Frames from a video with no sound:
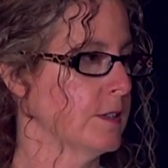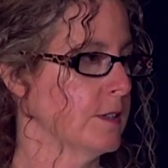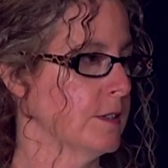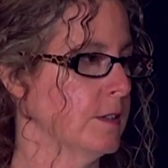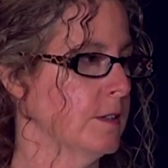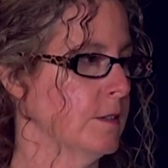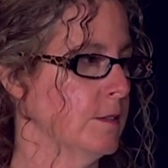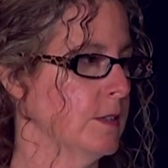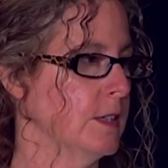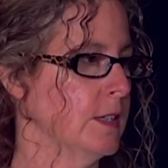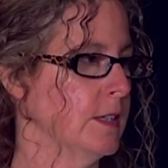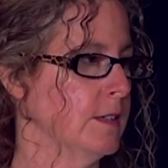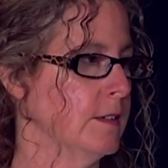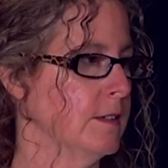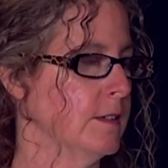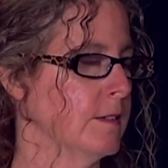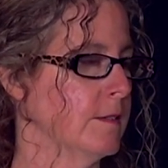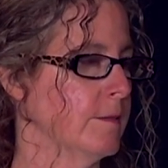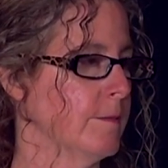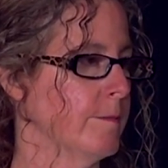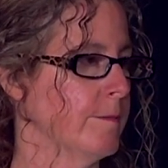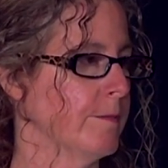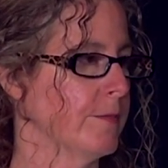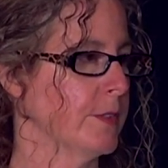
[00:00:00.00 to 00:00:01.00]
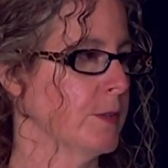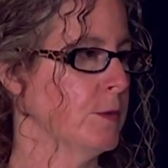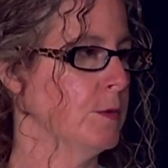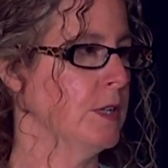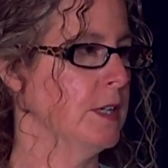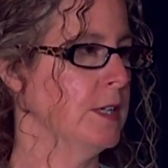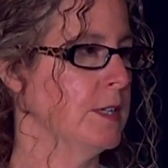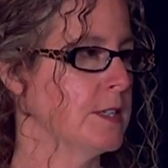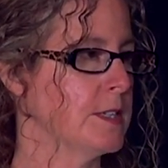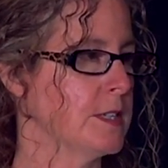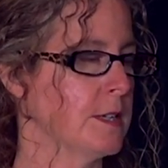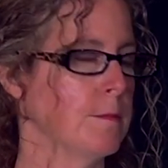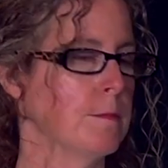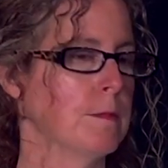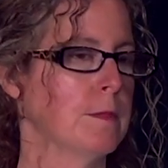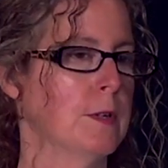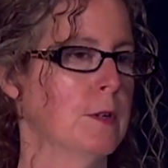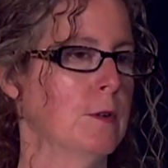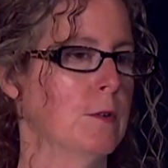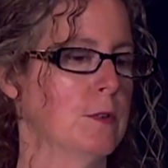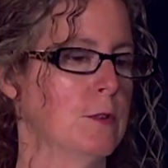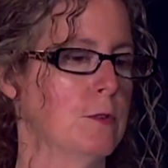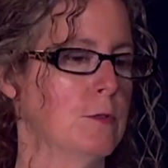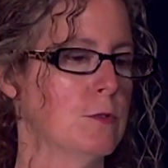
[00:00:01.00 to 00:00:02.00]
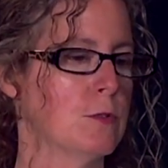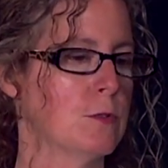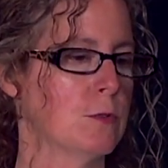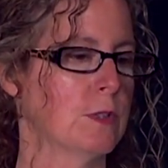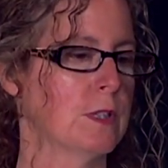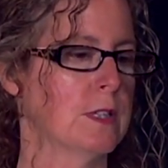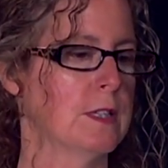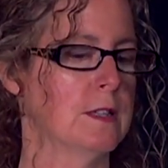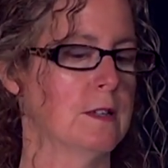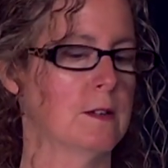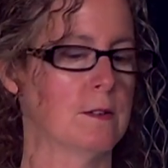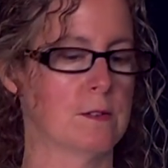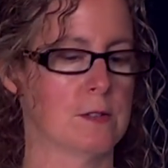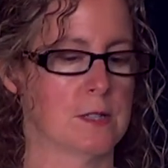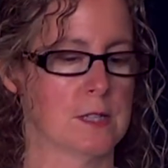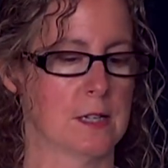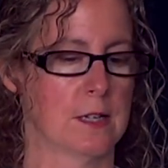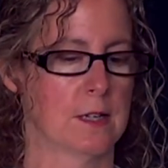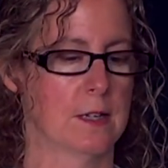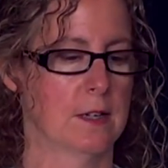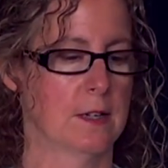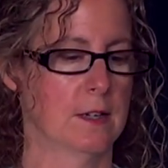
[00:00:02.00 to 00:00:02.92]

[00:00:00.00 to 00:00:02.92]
You, you need, do. You need some. You know, usually there's